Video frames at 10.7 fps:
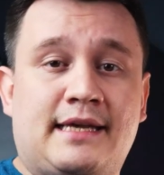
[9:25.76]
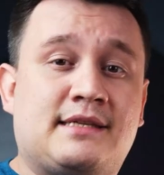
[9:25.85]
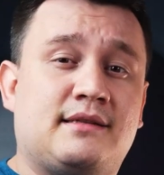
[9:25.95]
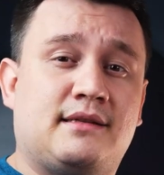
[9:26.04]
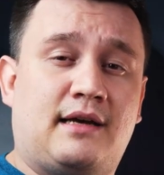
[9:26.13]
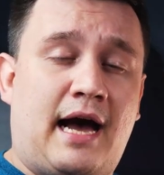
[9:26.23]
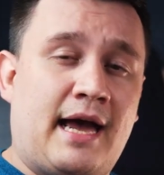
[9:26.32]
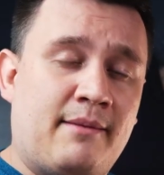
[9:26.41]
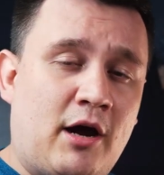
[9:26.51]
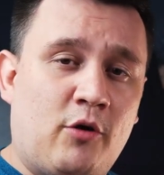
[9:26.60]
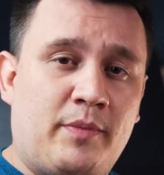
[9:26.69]
it's, in
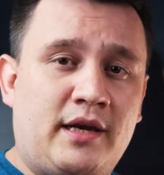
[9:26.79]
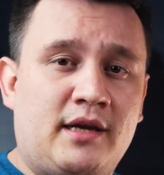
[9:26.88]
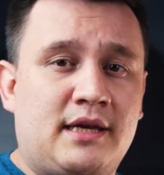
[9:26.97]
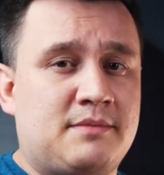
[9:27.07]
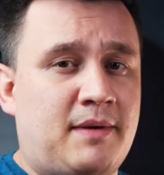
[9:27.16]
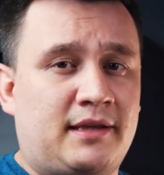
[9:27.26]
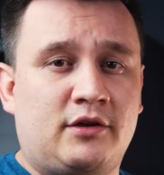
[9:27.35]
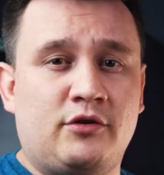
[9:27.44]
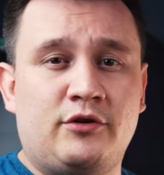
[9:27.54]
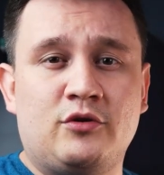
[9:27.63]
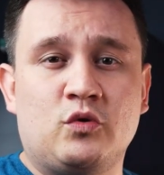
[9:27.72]
my opinion, it's better
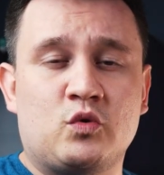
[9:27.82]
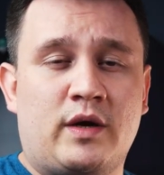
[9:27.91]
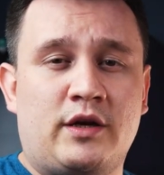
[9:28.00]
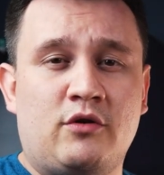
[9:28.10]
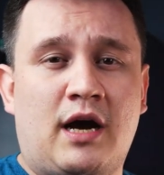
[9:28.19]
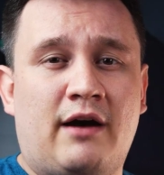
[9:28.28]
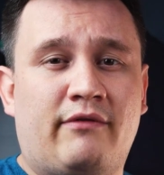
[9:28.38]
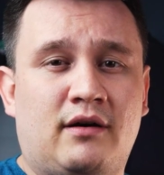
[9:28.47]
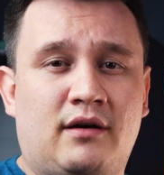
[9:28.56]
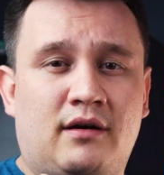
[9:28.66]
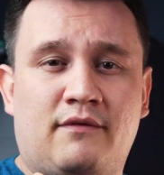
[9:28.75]
to use when you have
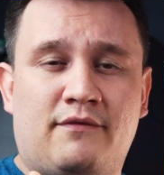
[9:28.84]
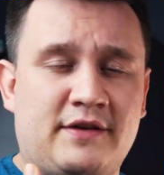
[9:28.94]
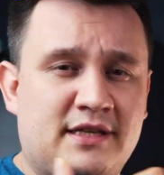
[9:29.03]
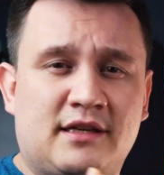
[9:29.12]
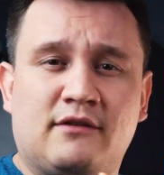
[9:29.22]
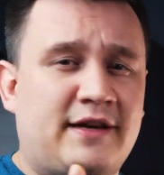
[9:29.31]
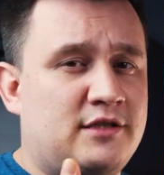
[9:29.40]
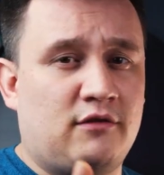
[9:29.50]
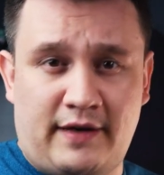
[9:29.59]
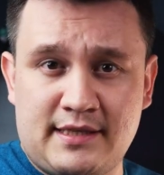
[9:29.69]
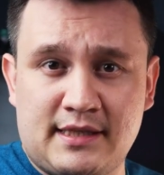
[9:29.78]
a physical
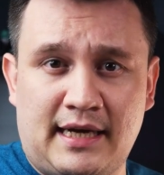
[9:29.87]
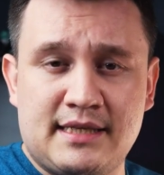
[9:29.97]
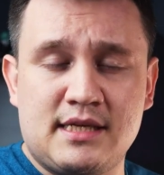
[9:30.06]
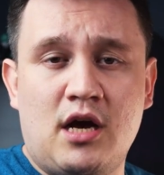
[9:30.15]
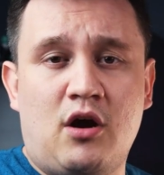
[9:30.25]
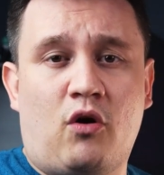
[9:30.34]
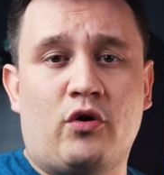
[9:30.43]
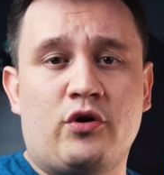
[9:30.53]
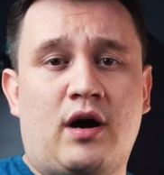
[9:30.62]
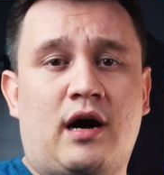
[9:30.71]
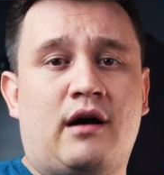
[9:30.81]
face-to-face class, or
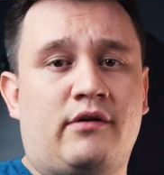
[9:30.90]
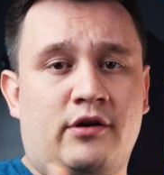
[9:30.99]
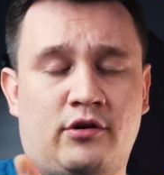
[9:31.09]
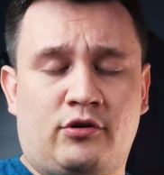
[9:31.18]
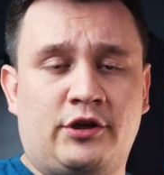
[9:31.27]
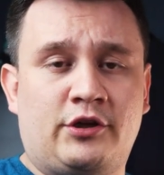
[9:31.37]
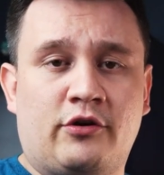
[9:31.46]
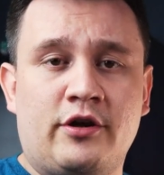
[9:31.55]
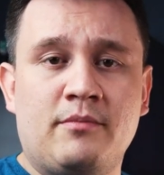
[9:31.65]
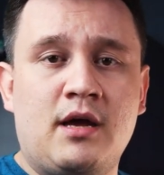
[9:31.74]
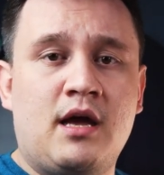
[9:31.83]
you are in your
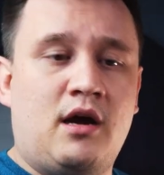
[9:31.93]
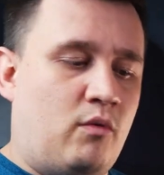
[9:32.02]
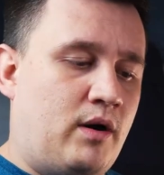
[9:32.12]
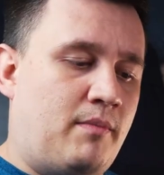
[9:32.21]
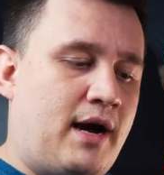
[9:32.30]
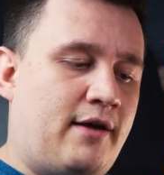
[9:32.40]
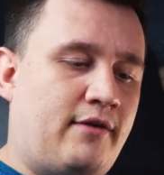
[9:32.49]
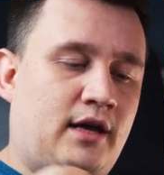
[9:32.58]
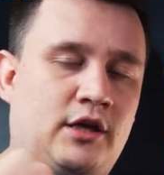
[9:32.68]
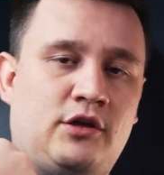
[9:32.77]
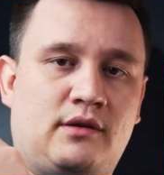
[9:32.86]
auditorium, whereby
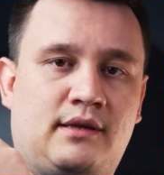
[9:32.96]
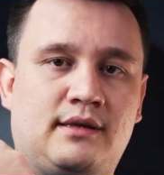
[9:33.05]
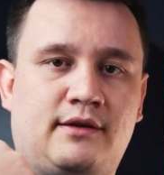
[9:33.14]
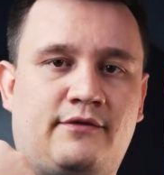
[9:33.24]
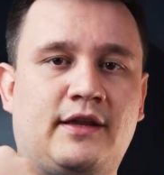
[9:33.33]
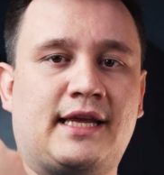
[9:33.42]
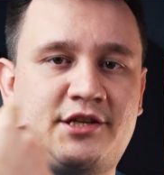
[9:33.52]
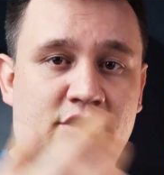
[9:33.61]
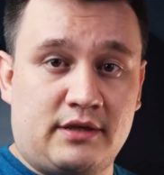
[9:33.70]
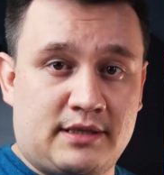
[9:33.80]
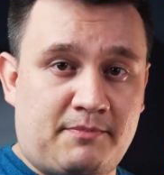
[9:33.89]
if the
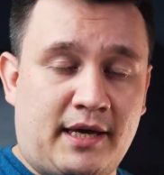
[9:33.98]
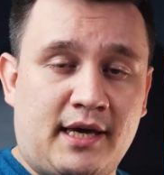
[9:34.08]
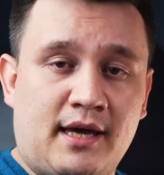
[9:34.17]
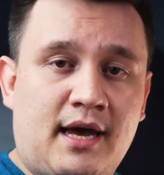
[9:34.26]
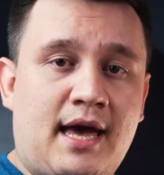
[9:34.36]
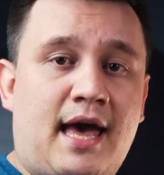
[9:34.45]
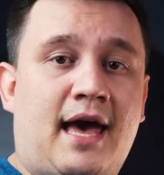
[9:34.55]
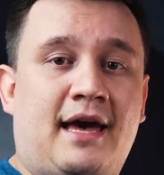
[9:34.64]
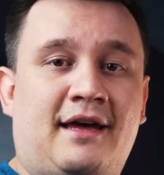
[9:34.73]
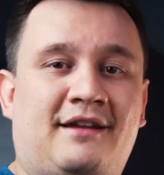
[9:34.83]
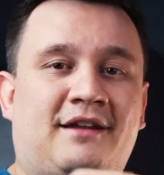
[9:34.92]
lecturer is speaking
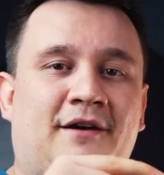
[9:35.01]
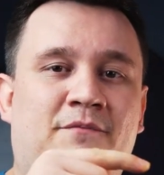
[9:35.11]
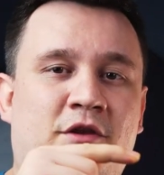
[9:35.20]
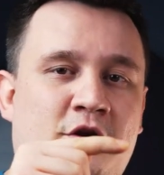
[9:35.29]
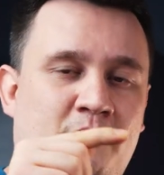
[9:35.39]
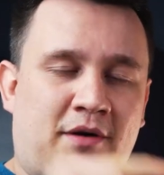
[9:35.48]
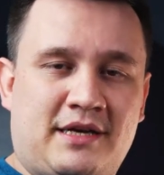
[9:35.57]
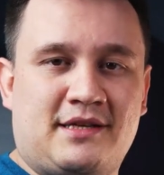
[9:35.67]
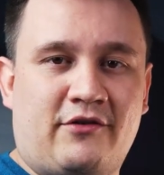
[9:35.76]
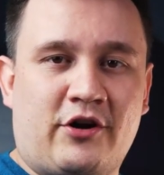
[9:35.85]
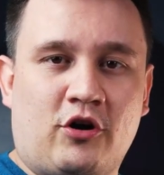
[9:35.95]
and you press
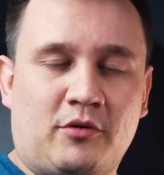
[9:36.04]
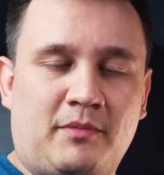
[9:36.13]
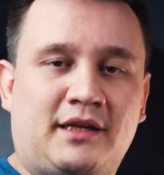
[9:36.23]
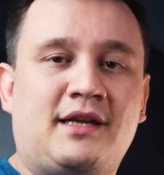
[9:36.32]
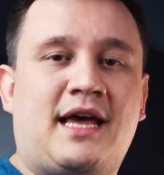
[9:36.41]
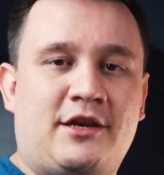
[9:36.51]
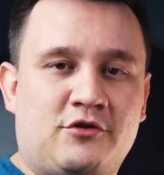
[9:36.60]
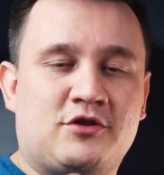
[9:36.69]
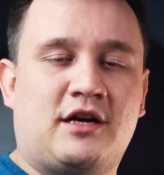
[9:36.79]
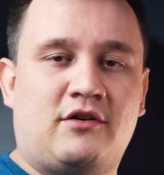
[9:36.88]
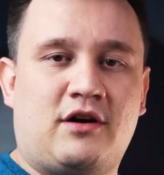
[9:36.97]
the record button and you
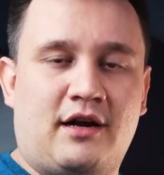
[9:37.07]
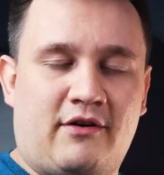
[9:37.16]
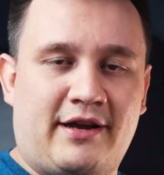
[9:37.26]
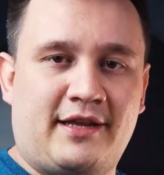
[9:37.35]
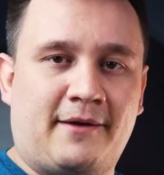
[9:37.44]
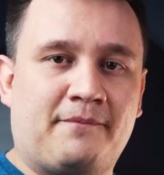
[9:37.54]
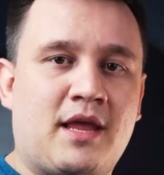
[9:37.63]
start writing.